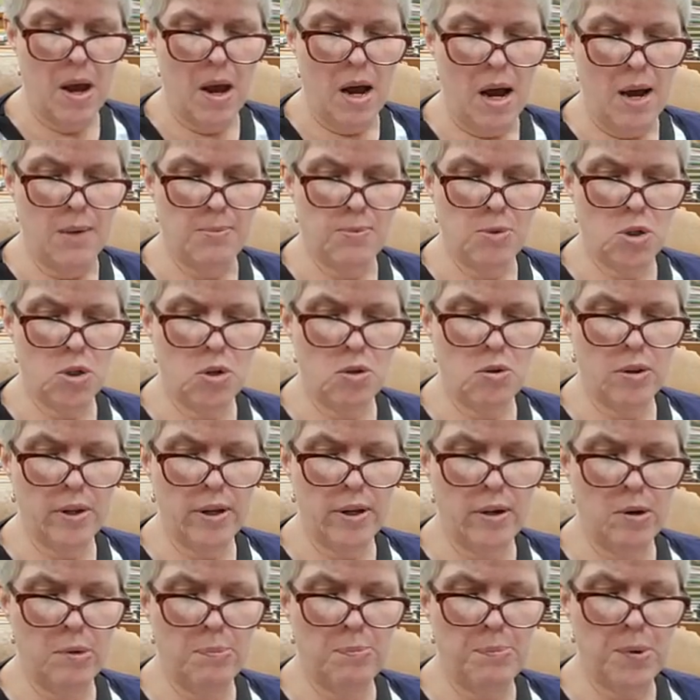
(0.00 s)
I'm sure
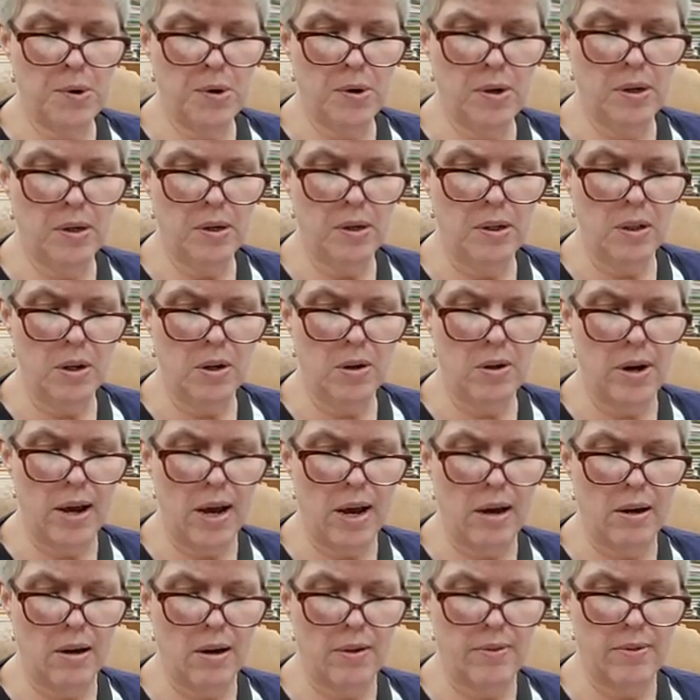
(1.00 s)
Leonard put an alert
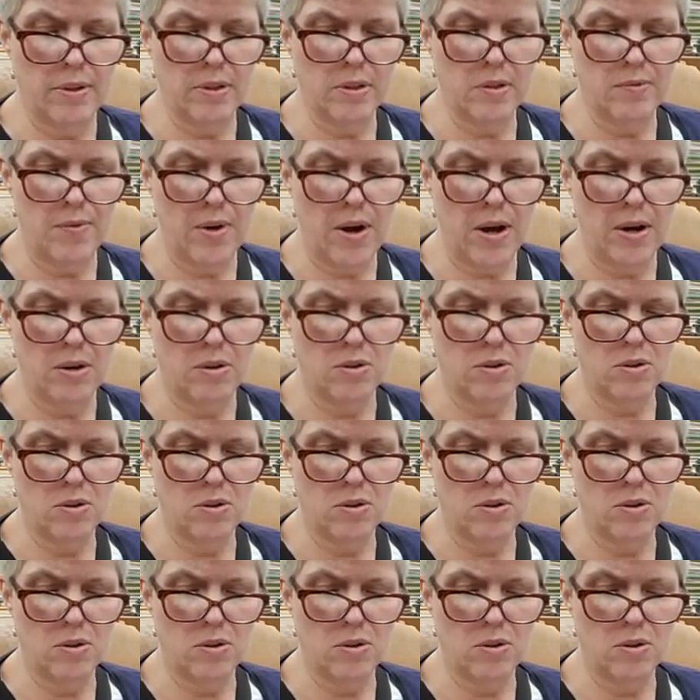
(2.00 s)
out on this fighter,